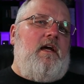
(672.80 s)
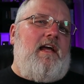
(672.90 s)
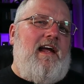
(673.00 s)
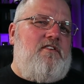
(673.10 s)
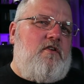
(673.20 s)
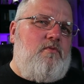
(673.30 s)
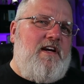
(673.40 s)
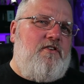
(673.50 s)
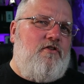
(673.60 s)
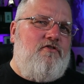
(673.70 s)
Cancer
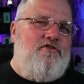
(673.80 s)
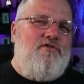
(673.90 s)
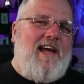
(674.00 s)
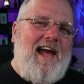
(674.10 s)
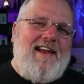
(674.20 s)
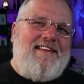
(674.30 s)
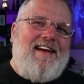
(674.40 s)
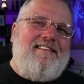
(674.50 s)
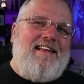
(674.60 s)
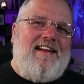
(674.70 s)
Research UK
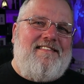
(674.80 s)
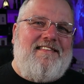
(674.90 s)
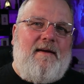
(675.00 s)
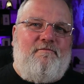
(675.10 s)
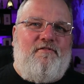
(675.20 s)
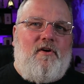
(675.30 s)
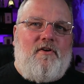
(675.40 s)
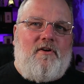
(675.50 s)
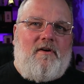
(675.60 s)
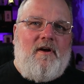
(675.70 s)
takes that a step
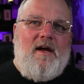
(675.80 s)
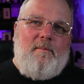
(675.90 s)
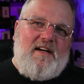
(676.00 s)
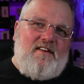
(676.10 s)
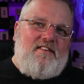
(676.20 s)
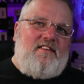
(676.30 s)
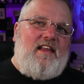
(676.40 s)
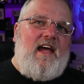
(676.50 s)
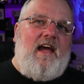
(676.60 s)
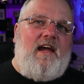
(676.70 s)
further because
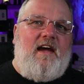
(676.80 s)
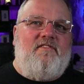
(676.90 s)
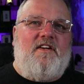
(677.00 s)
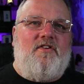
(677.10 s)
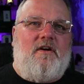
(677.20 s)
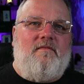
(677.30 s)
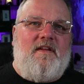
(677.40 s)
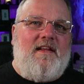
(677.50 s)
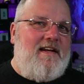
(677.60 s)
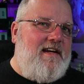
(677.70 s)
they have
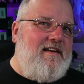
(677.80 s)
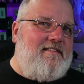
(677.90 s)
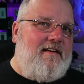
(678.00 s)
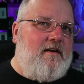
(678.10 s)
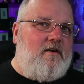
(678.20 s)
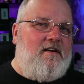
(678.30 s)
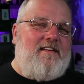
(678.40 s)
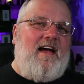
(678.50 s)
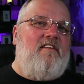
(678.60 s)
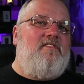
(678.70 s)
determined that e
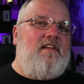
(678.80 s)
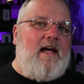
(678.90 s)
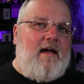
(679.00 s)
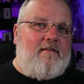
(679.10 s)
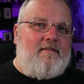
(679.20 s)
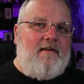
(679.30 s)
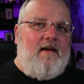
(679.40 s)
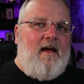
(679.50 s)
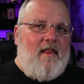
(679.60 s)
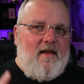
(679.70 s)
cigarettes have less
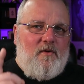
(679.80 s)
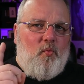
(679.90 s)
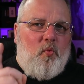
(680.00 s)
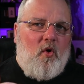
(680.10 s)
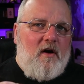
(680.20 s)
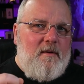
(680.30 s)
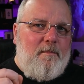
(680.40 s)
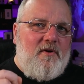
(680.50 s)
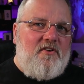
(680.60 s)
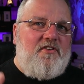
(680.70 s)
than
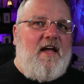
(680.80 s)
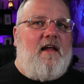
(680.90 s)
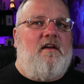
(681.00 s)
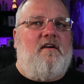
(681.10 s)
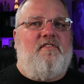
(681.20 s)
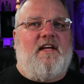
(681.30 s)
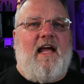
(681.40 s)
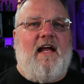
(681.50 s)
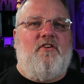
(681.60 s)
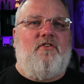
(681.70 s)
1% of the
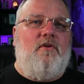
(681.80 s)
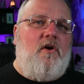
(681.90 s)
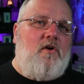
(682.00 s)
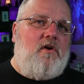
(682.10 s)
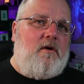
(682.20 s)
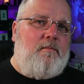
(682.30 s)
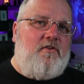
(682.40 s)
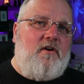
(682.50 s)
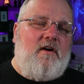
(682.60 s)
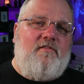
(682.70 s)
cancer
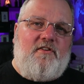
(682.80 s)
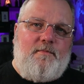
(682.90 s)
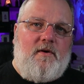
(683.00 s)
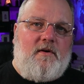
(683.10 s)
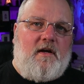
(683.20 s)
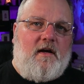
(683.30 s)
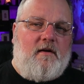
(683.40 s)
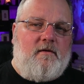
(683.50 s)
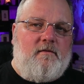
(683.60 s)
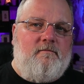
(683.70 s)
harms of
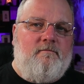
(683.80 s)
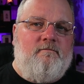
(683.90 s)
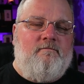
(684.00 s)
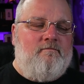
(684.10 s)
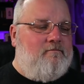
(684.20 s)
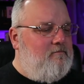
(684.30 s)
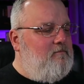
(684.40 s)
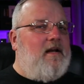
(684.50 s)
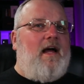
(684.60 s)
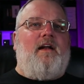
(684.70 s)
smoking.
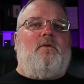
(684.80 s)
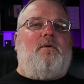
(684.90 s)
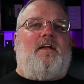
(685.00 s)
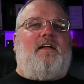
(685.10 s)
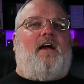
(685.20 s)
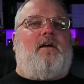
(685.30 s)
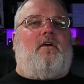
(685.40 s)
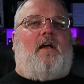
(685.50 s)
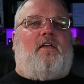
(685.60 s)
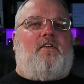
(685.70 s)
But I don't want to
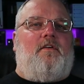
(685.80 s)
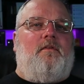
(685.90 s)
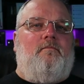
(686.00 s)
digress.